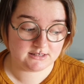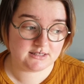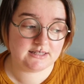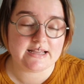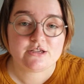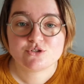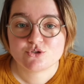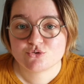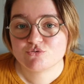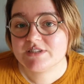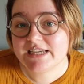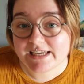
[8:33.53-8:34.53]

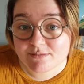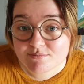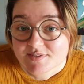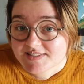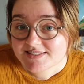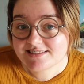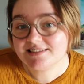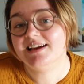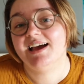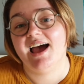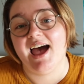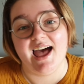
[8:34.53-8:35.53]
extremes,
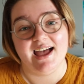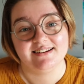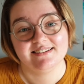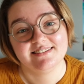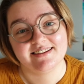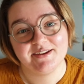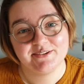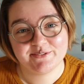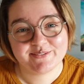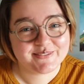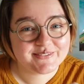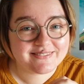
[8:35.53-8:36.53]
and I don't
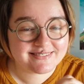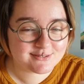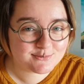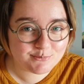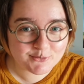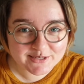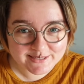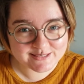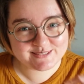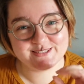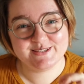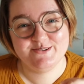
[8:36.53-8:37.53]
want to spoil it
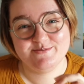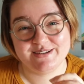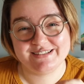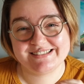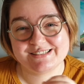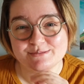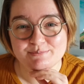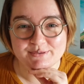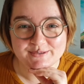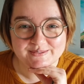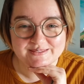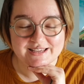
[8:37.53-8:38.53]
too much,
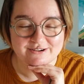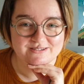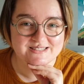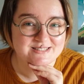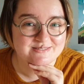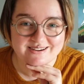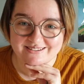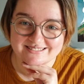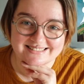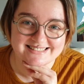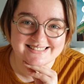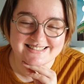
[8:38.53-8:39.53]
but there are some
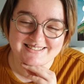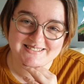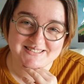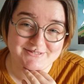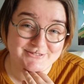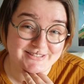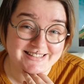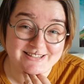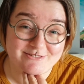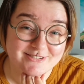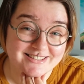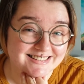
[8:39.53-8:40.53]
characters that you just fall in
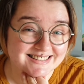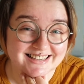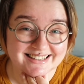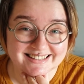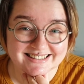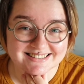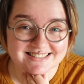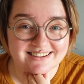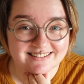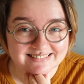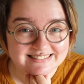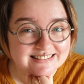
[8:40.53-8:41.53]
love with.
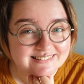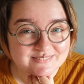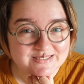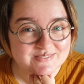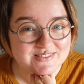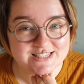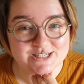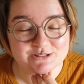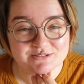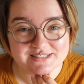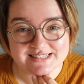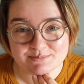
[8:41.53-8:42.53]
Talia, one of the
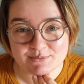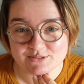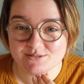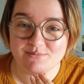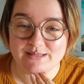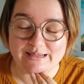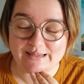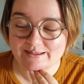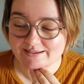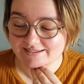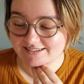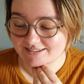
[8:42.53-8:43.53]
children, is possibly
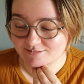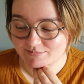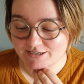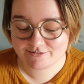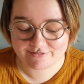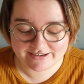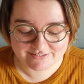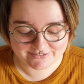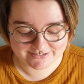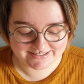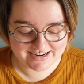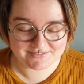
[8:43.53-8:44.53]
my
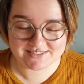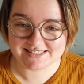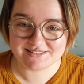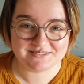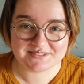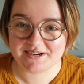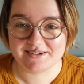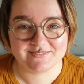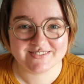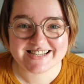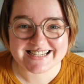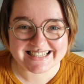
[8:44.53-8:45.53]
favourite. Every single time
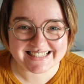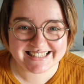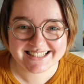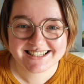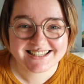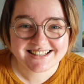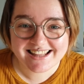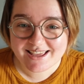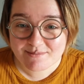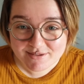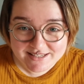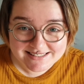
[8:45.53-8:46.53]
she like
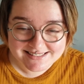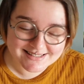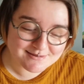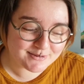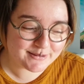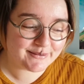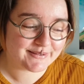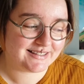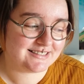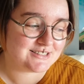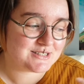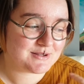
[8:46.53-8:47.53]
appears in the book, it
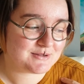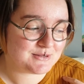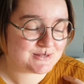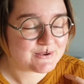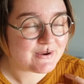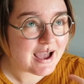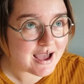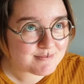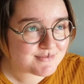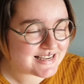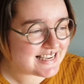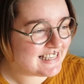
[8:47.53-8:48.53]
just makes me so
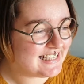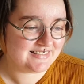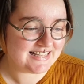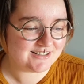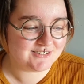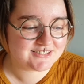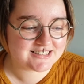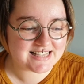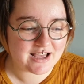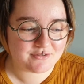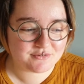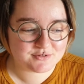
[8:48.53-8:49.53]
happy. They all just
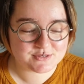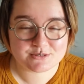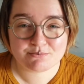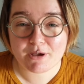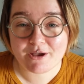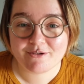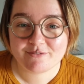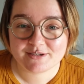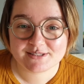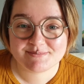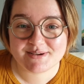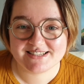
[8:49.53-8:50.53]
have such
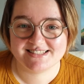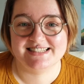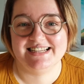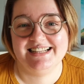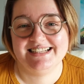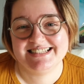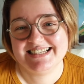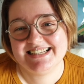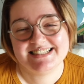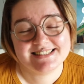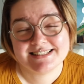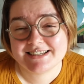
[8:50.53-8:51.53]
perfect
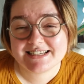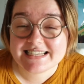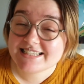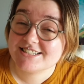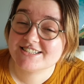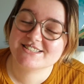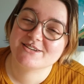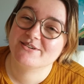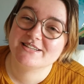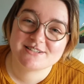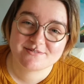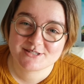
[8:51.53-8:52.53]
personalities, and they're each so
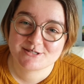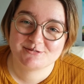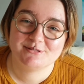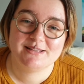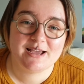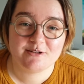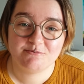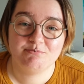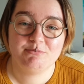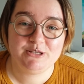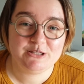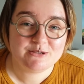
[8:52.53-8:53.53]
individual and
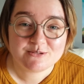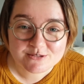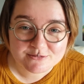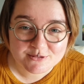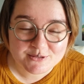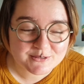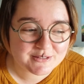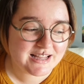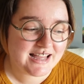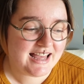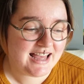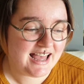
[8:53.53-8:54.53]
beautiful.
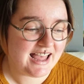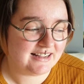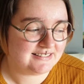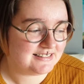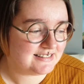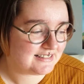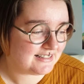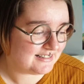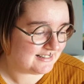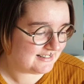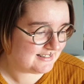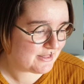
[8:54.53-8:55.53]
And
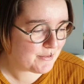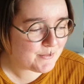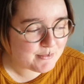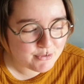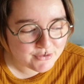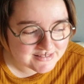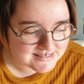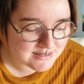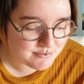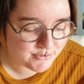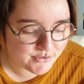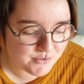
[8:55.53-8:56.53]
there were points in the
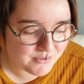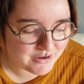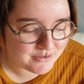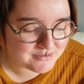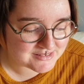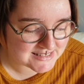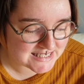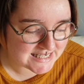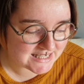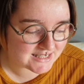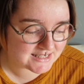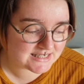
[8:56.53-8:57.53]
book where I was
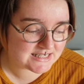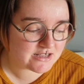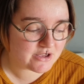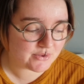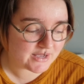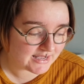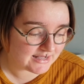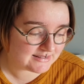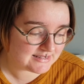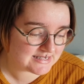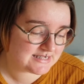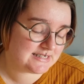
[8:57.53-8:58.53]
like, okay,
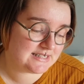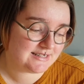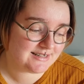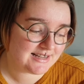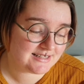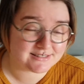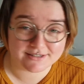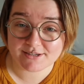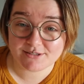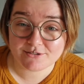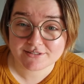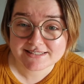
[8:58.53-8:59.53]
this like
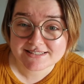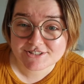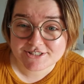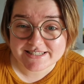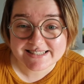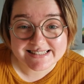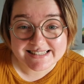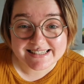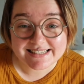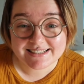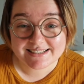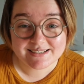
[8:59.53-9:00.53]
dialogue is
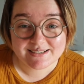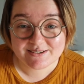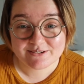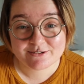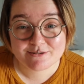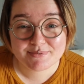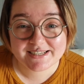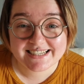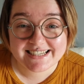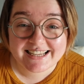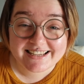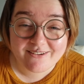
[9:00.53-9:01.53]
cheesy or a bit
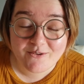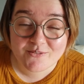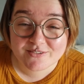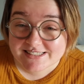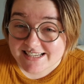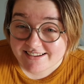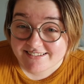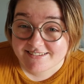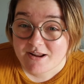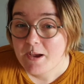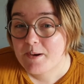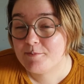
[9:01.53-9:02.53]
like
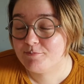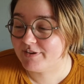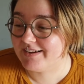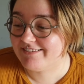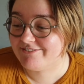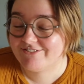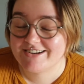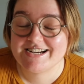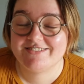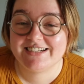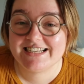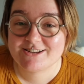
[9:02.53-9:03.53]
overdone, but I
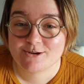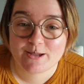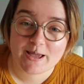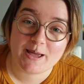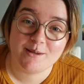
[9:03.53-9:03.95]
really don't care,